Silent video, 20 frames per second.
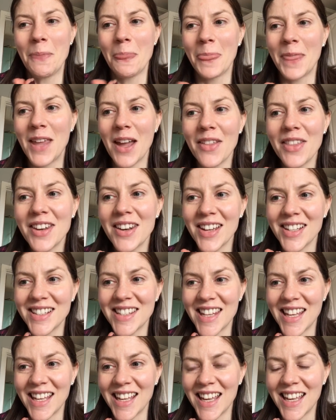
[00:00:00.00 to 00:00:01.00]
The other nice
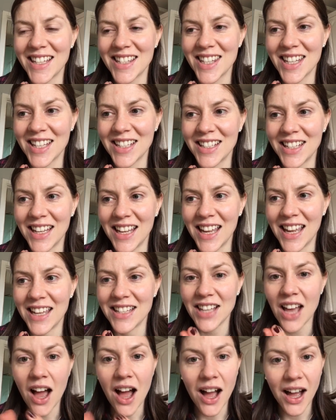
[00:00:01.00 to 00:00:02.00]
thing is that
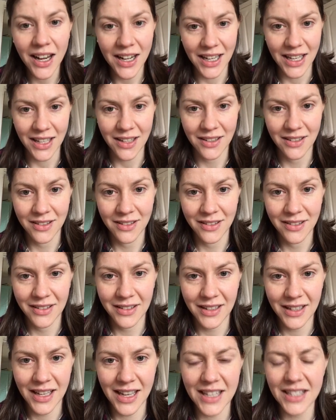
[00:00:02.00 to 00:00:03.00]
it's honey.
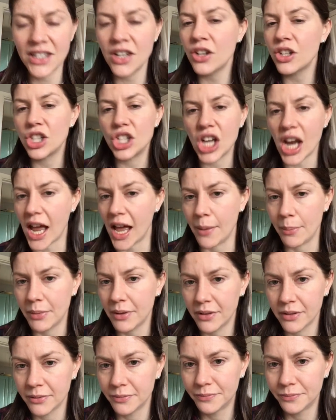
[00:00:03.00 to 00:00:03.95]
It's not jam.